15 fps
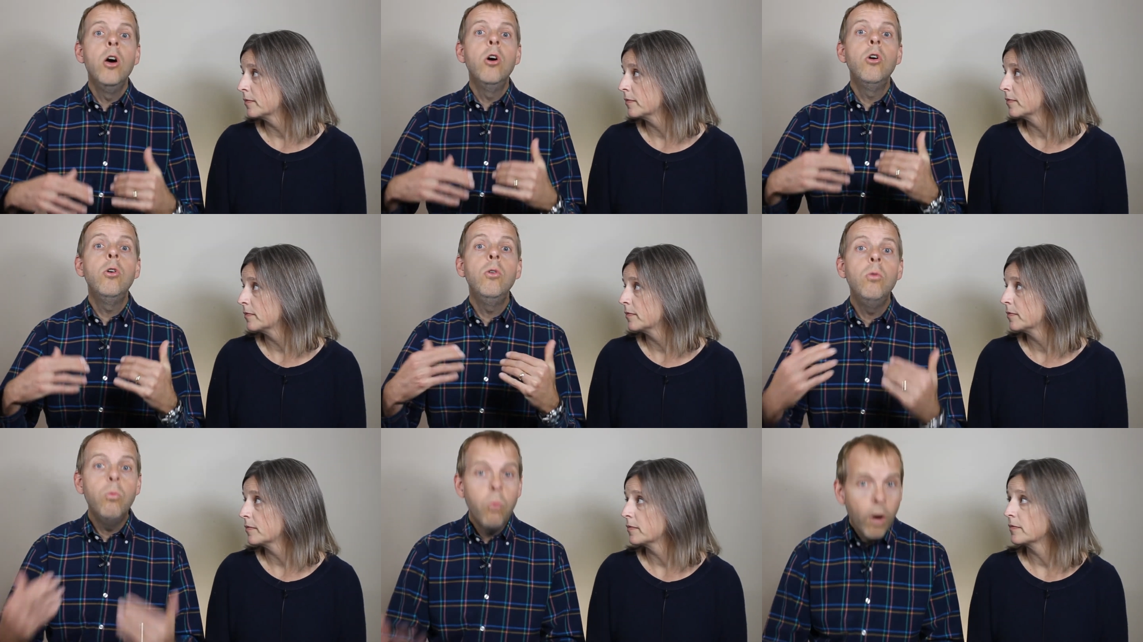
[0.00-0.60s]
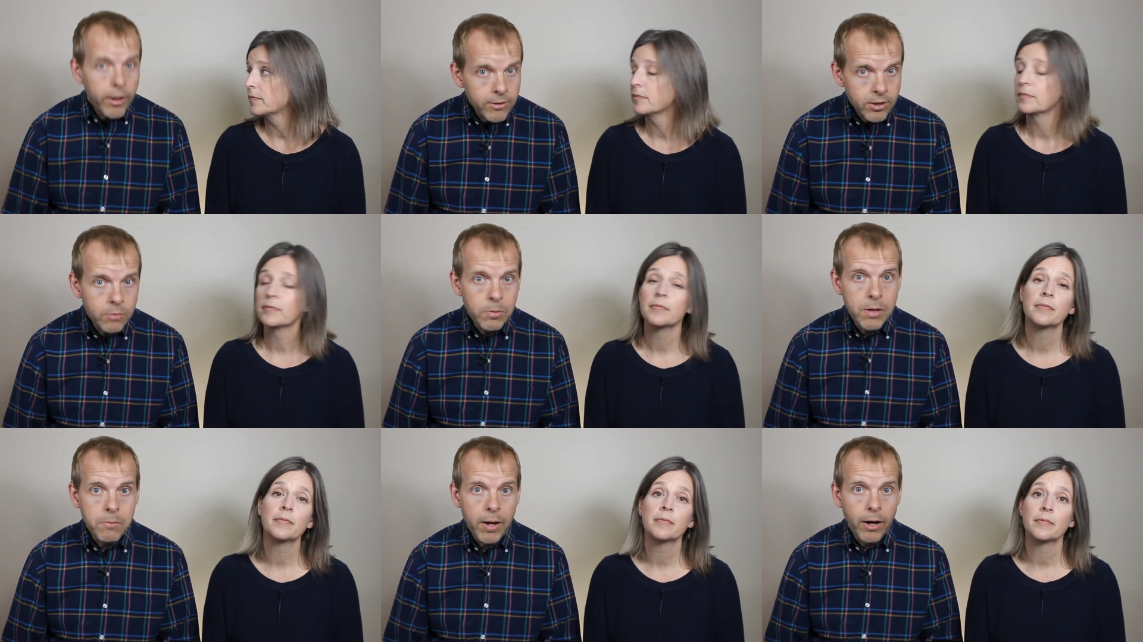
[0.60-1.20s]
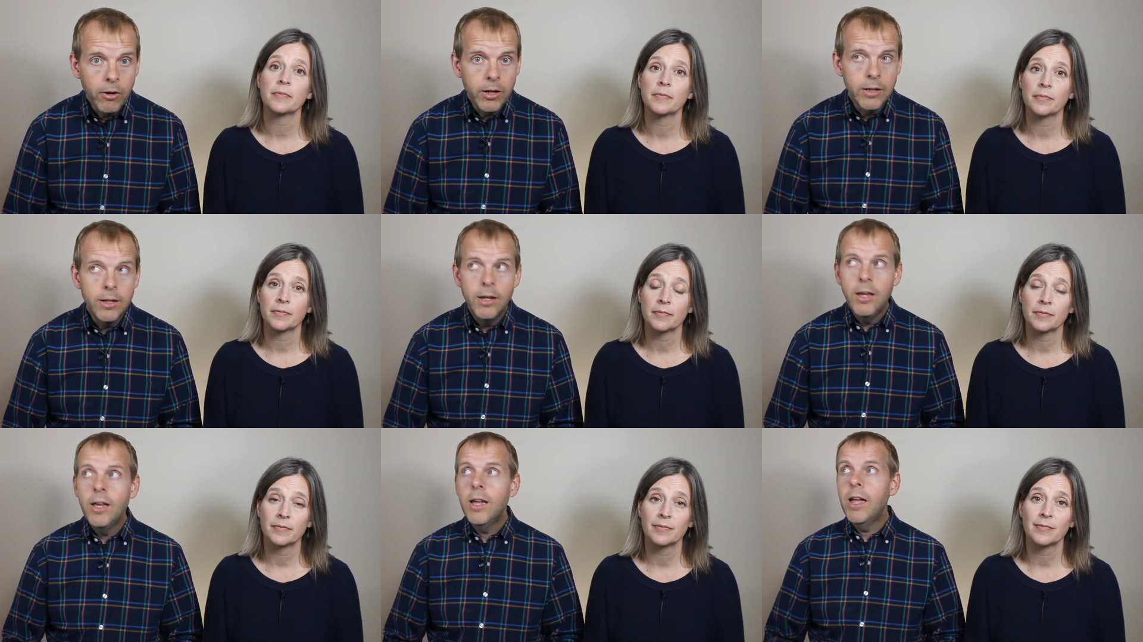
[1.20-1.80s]
Speaker 1: who want to be married
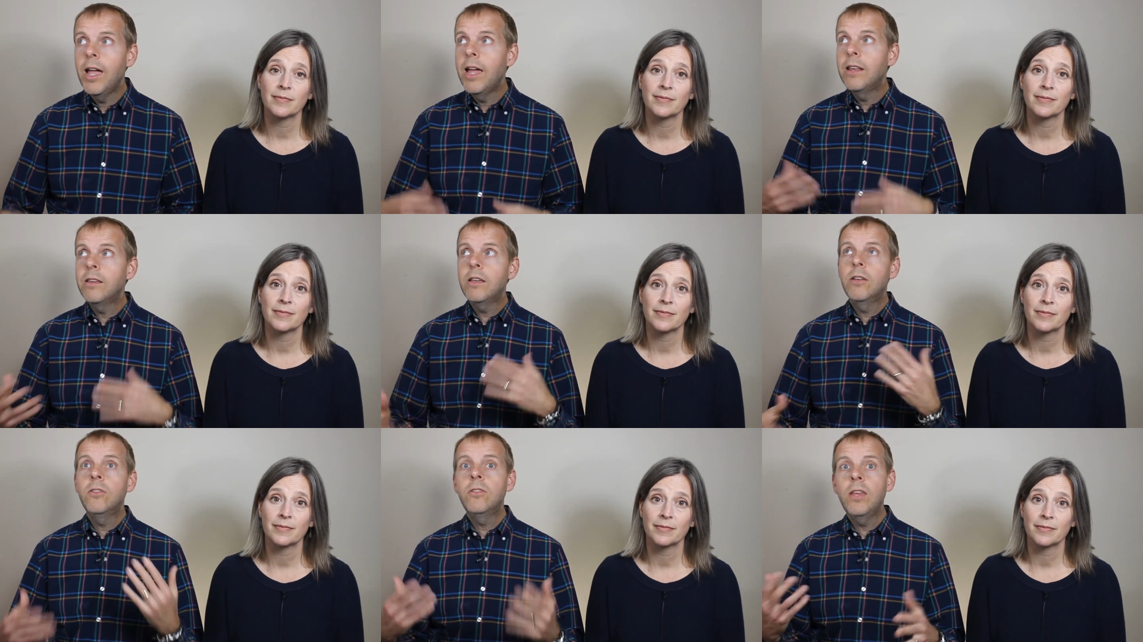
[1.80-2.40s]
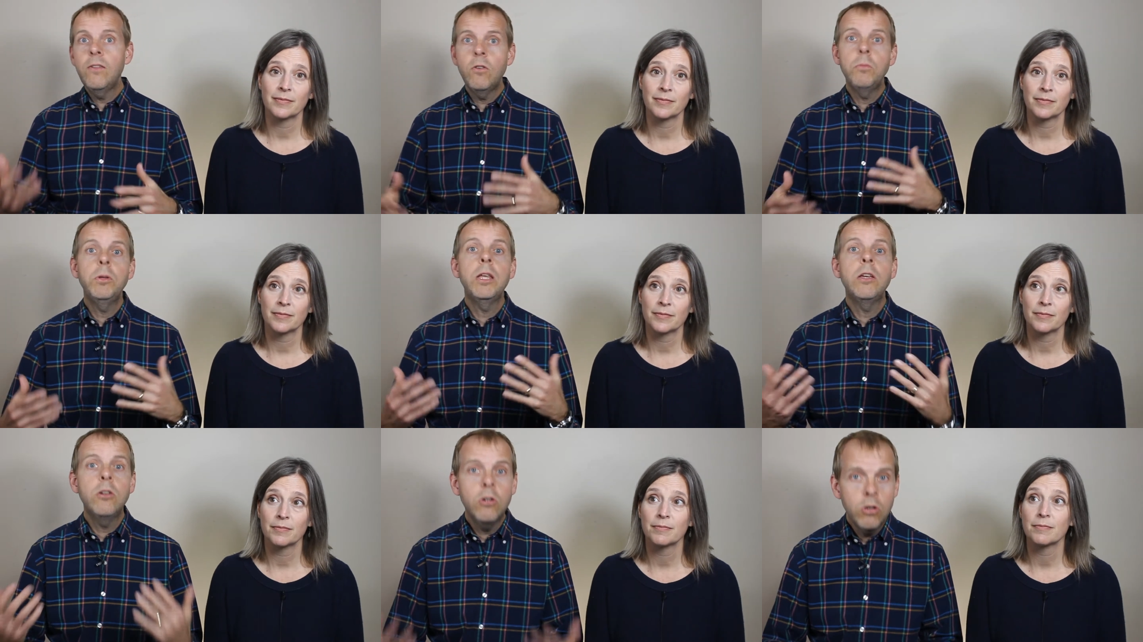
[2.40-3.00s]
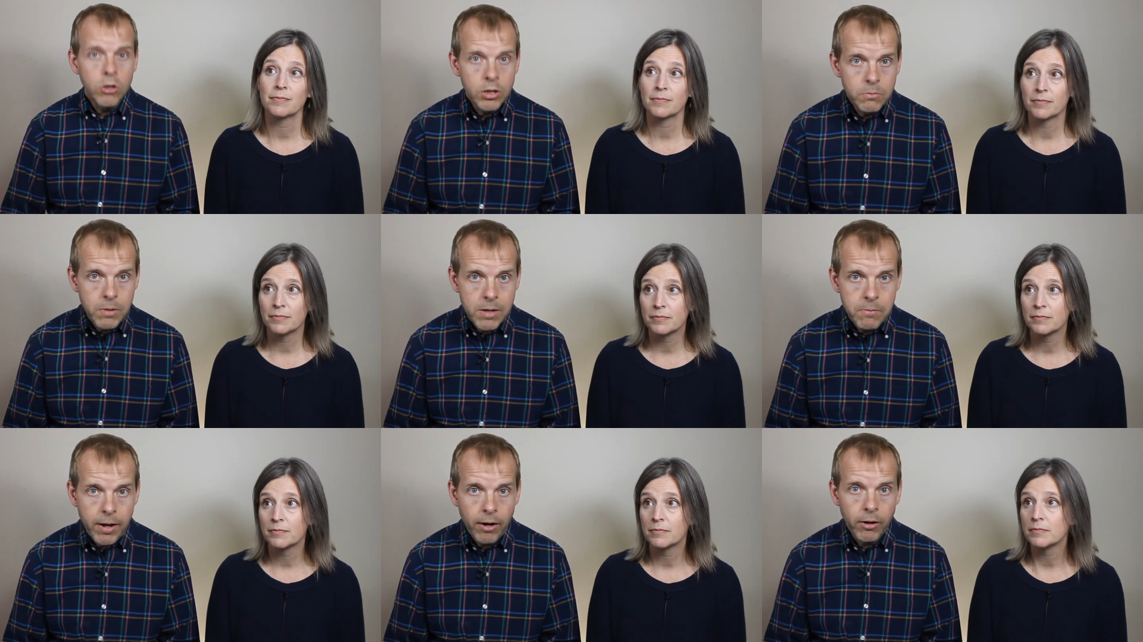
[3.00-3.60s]
and conceivably could be
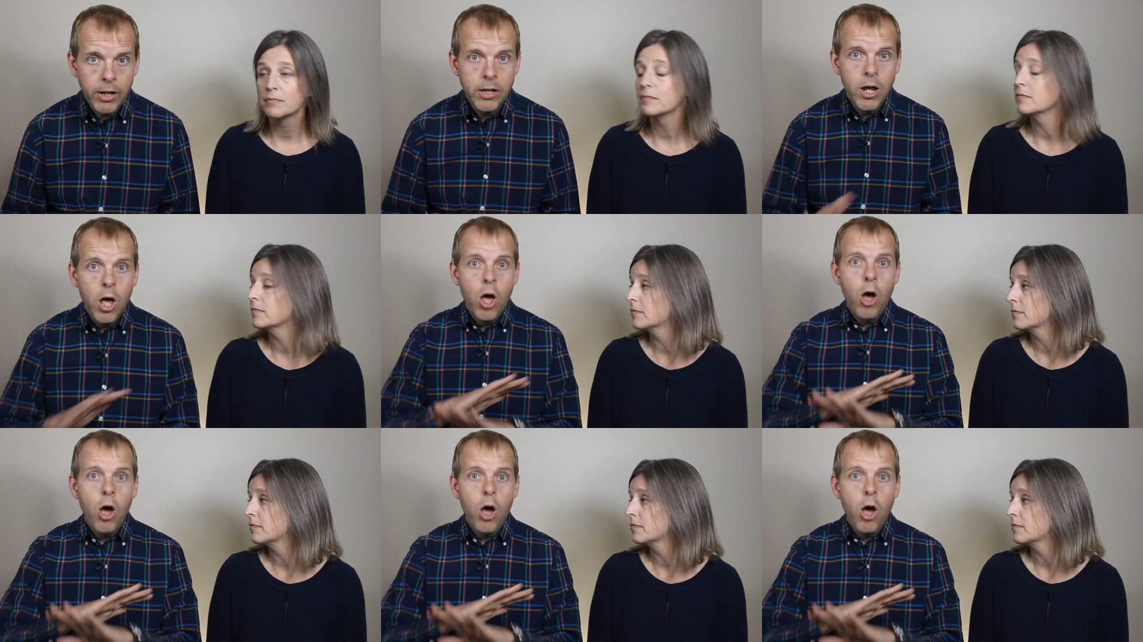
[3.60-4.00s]
married